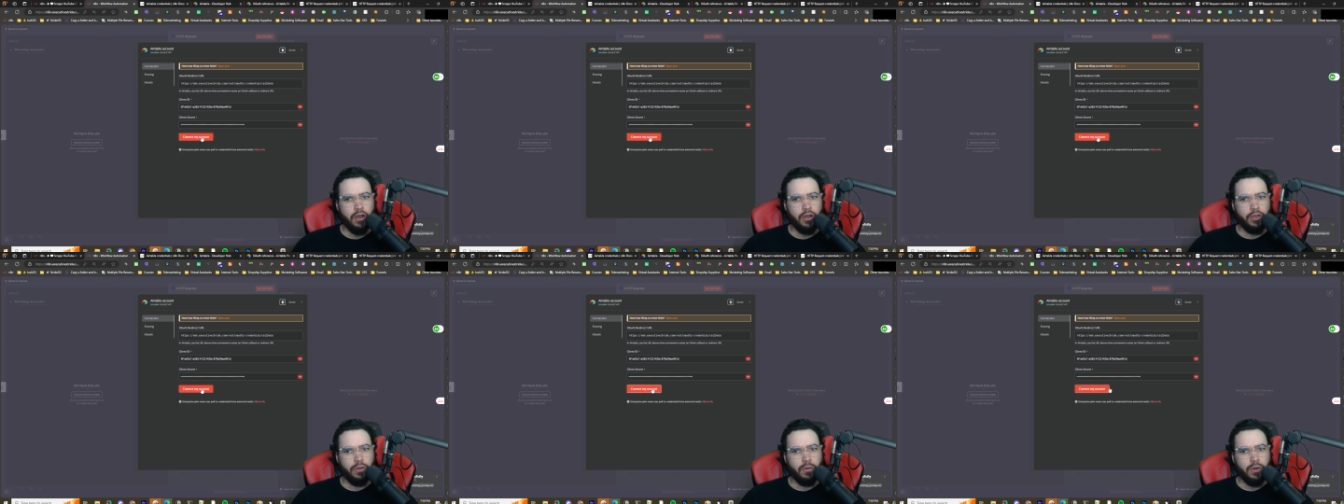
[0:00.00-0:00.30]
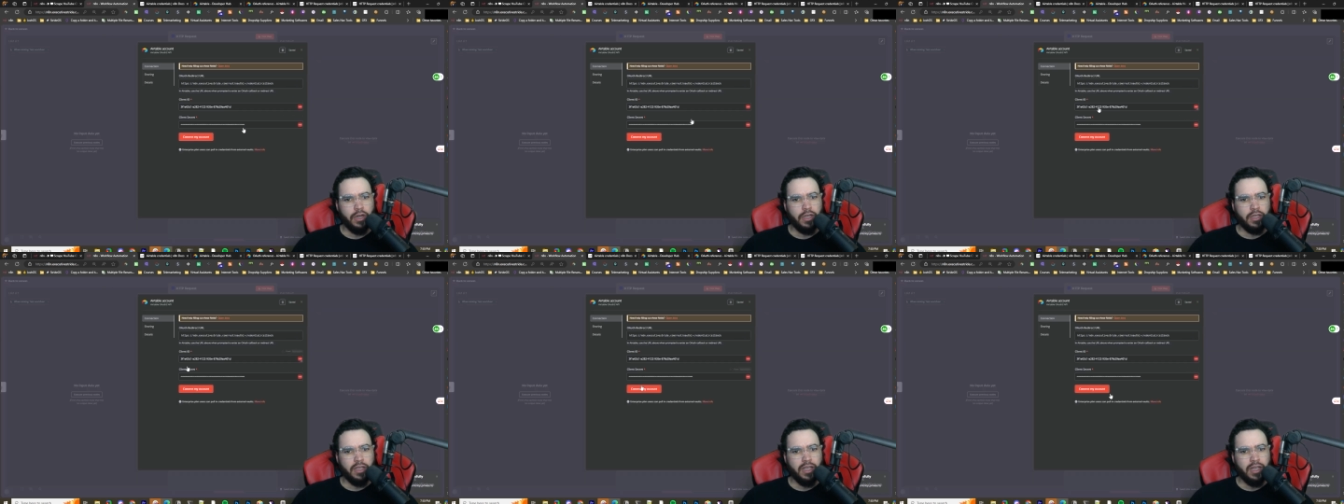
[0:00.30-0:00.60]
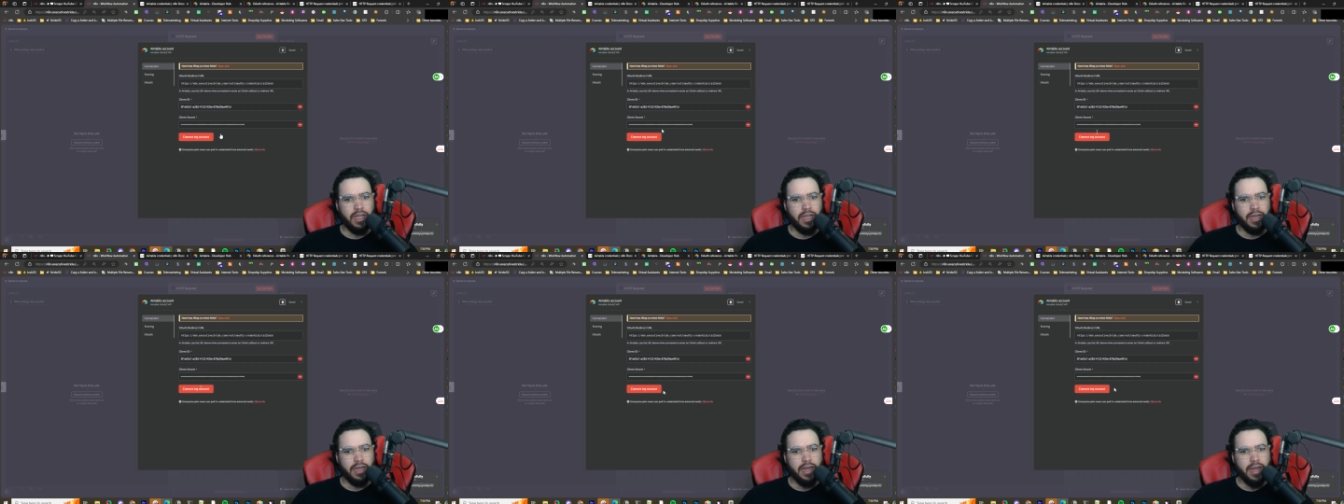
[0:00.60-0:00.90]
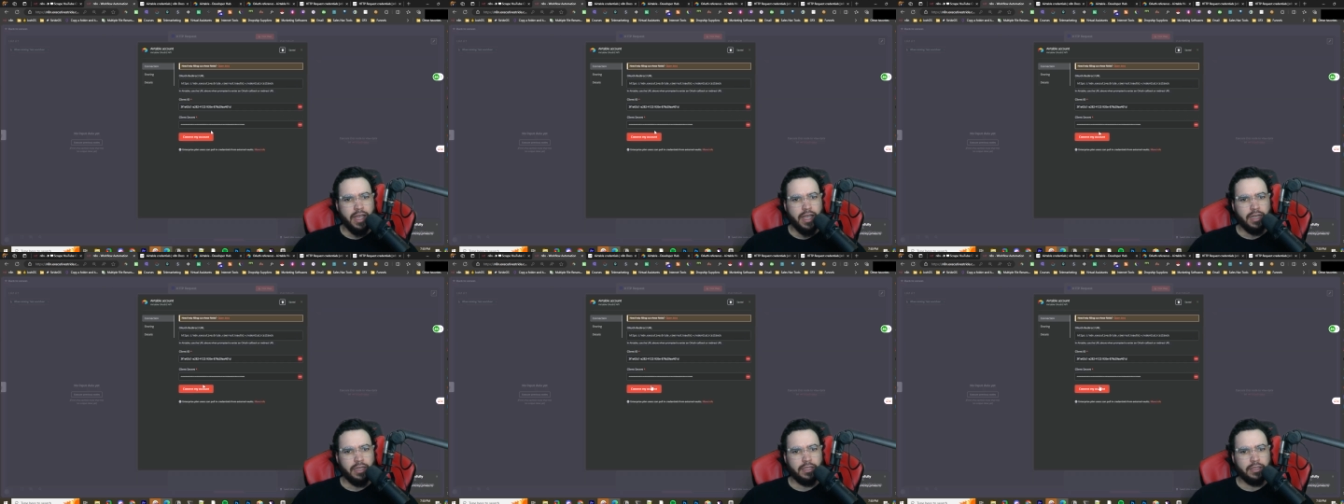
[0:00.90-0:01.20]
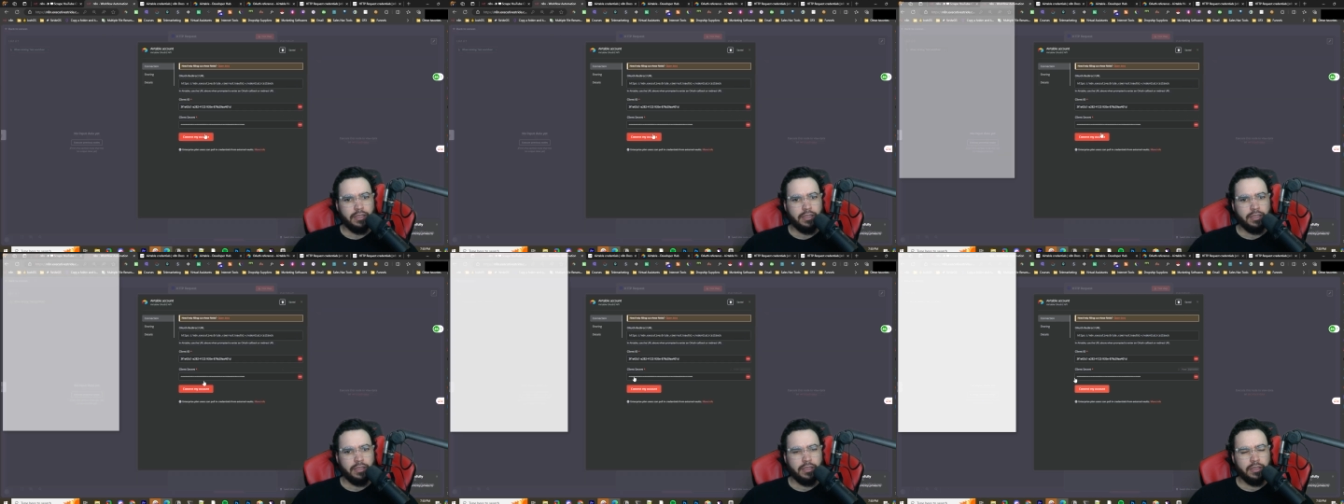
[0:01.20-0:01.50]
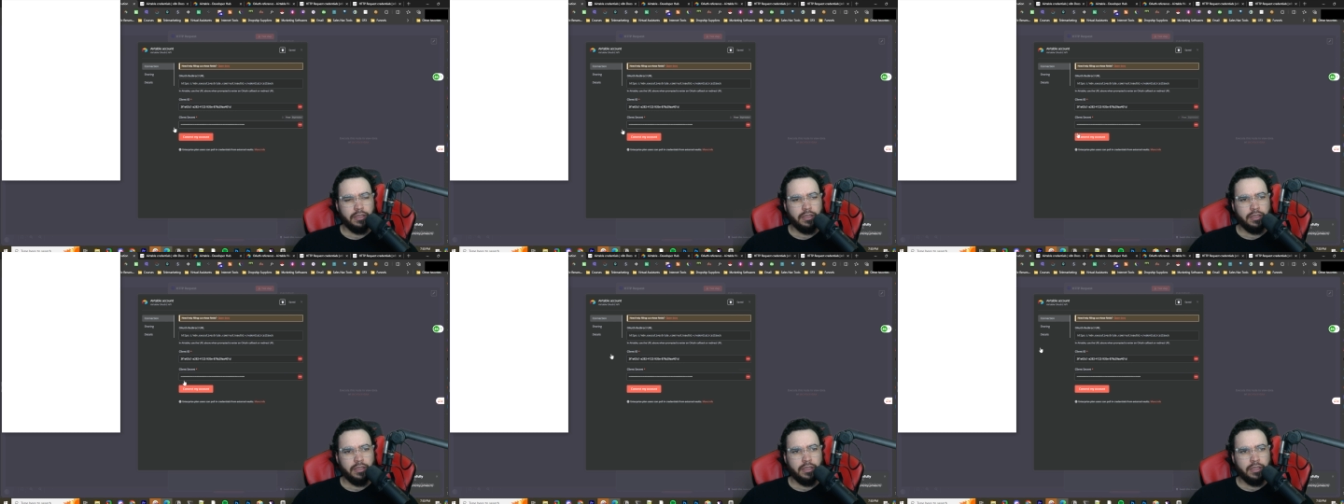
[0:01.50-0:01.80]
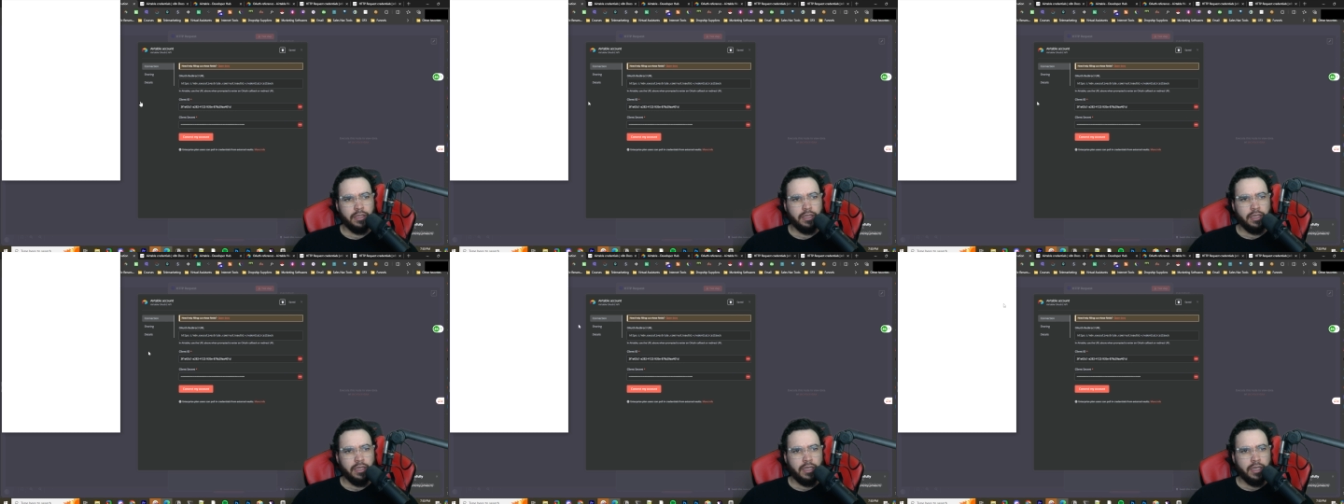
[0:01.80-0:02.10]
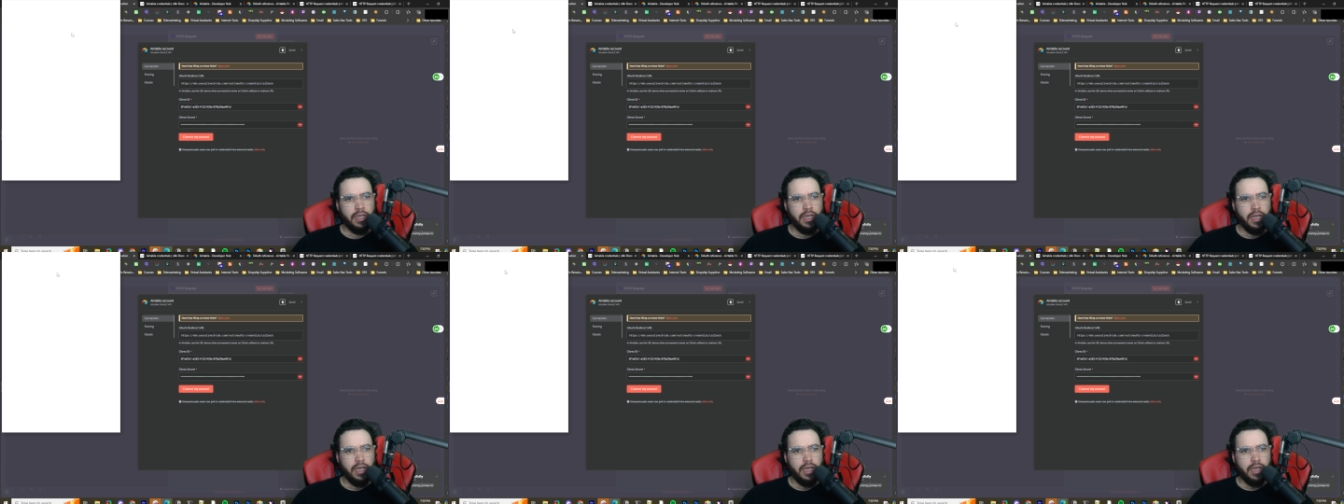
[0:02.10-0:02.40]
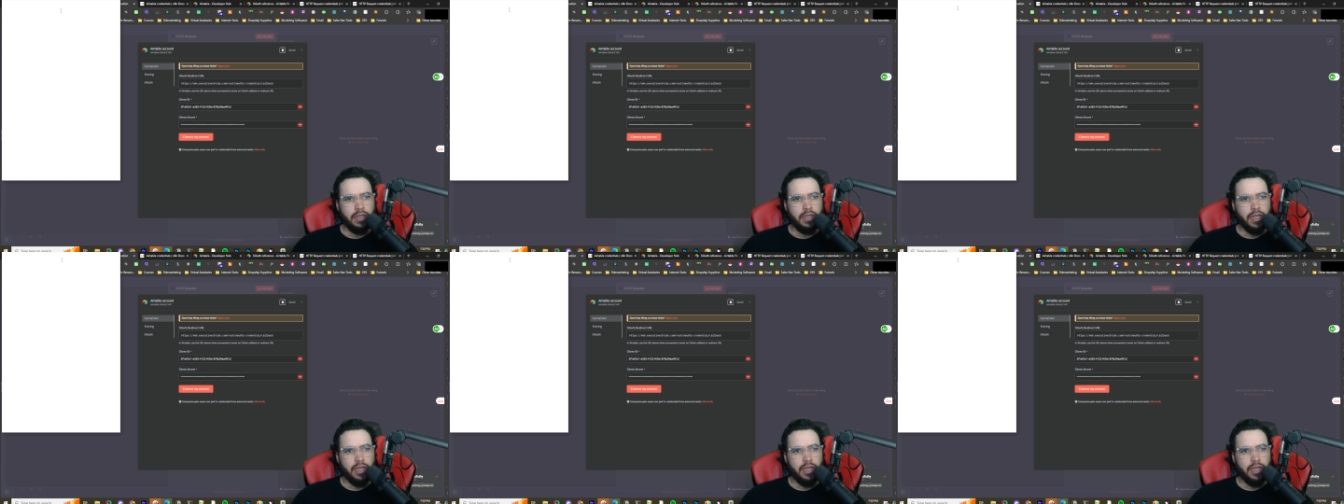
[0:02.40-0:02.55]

you want to connect. And